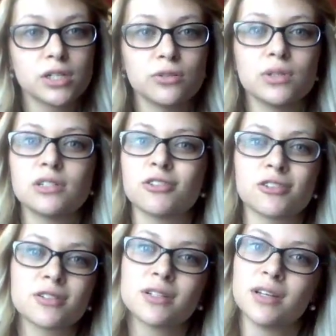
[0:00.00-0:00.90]
It's
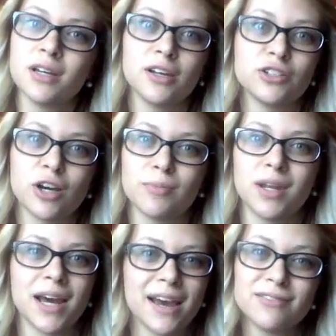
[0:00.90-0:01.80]
just a job that
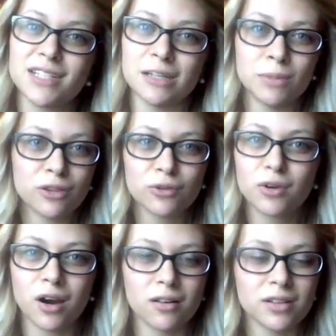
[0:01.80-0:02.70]
I have to get me through
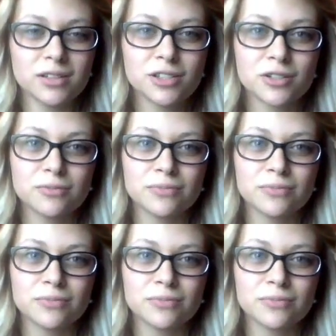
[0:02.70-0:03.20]
college.